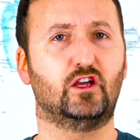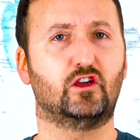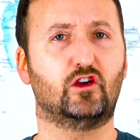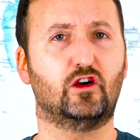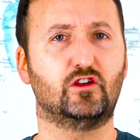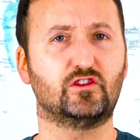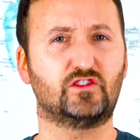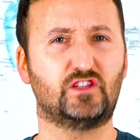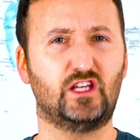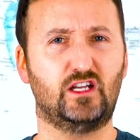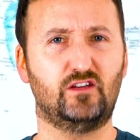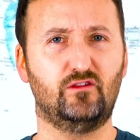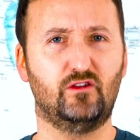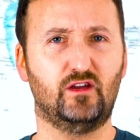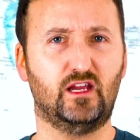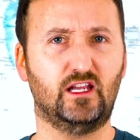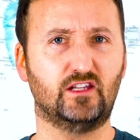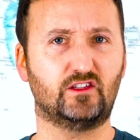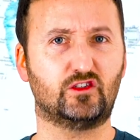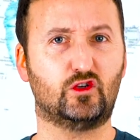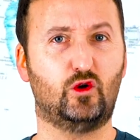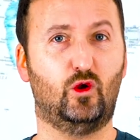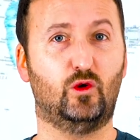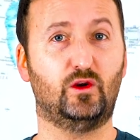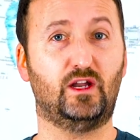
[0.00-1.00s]
considering
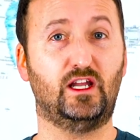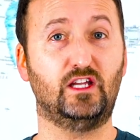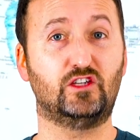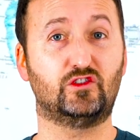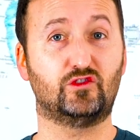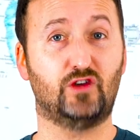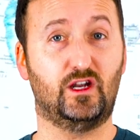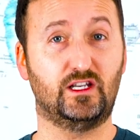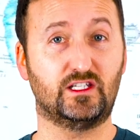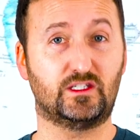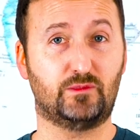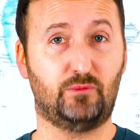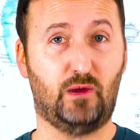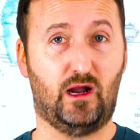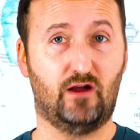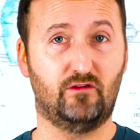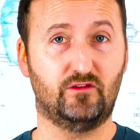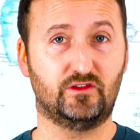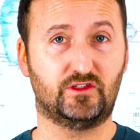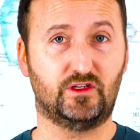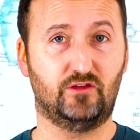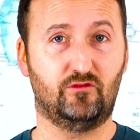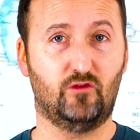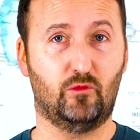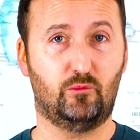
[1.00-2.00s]
it's called a
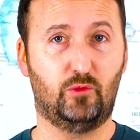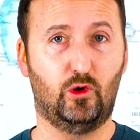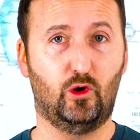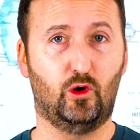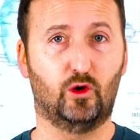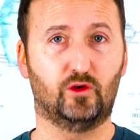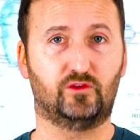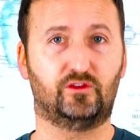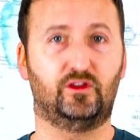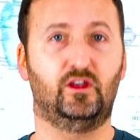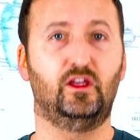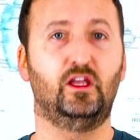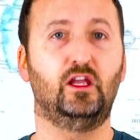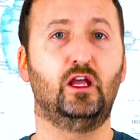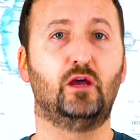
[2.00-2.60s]
transparency report,